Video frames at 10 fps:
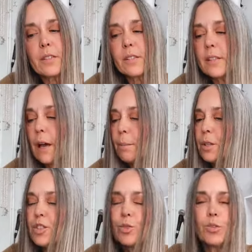This has
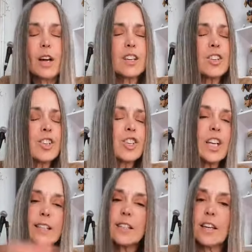happened to a
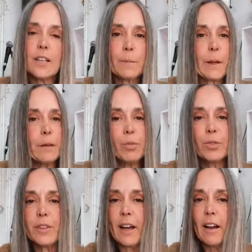shit ton of
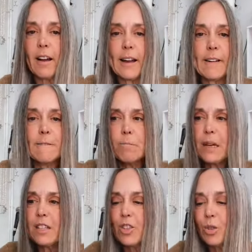people that I have
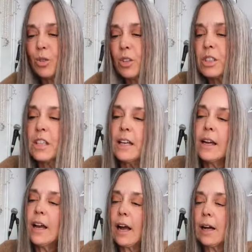mentored,
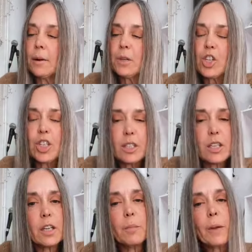a shit
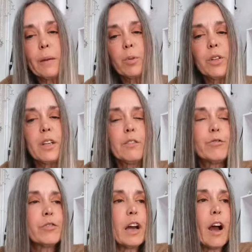ton of people that
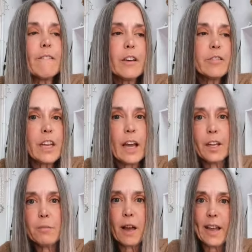I've even
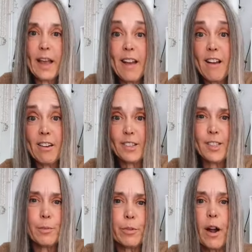had in my
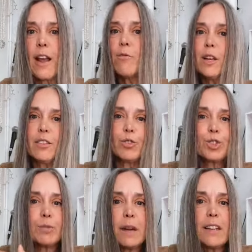house to pray with, or
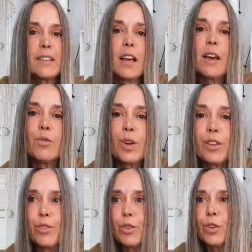to meditate
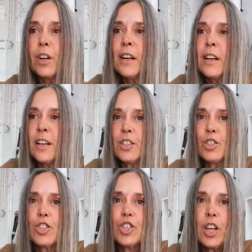with, or
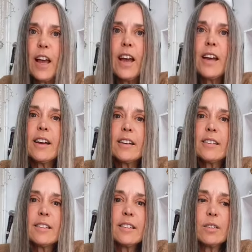to share
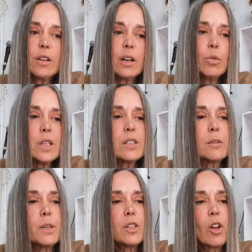
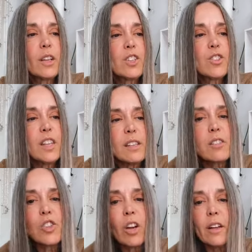wisdom and knowledge. This
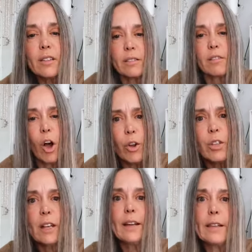journey's
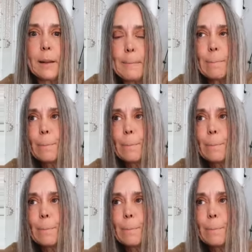lonely.